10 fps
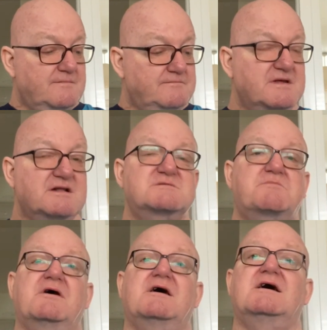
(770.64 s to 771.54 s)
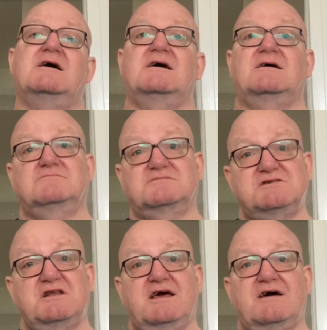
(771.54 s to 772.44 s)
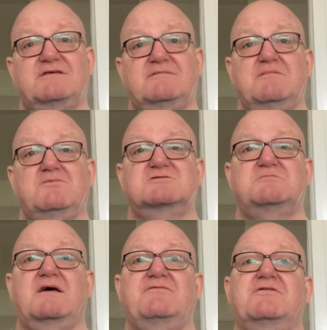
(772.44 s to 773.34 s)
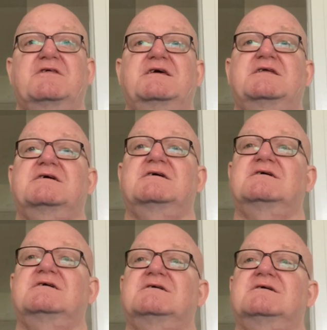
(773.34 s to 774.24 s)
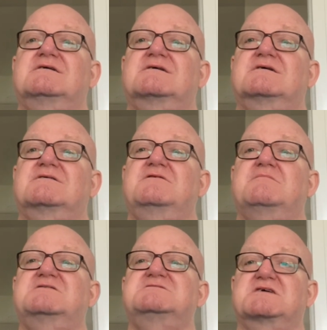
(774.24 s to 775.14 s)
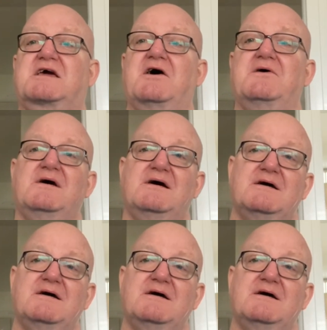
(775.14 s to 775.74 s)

Middlesbrough certainly have a bit more to play for than they did a few matches ago,